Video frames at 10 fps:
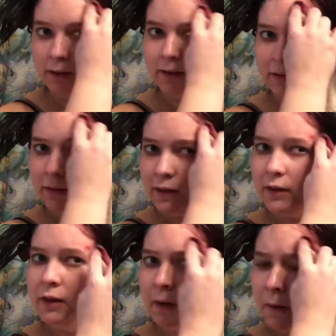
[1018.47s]
rinsed
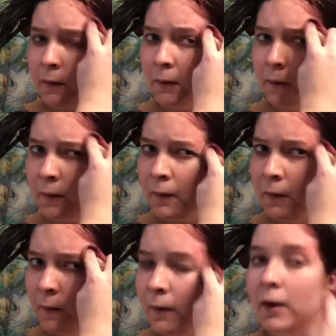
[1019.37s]
it,
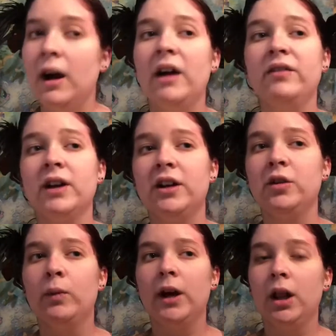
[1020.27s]
I forgot
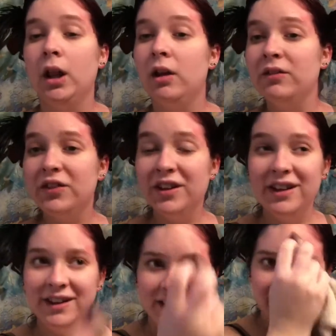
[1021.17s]
to wear gloves,
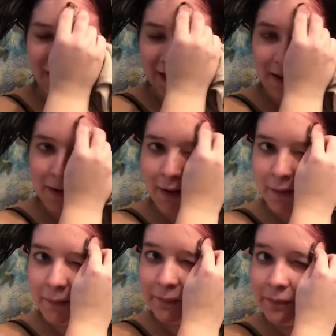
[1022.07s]
and
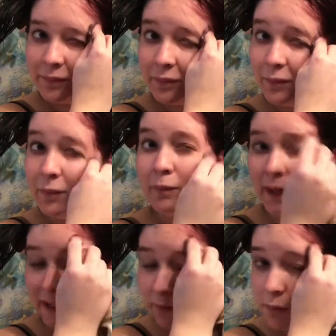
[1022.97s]
my hands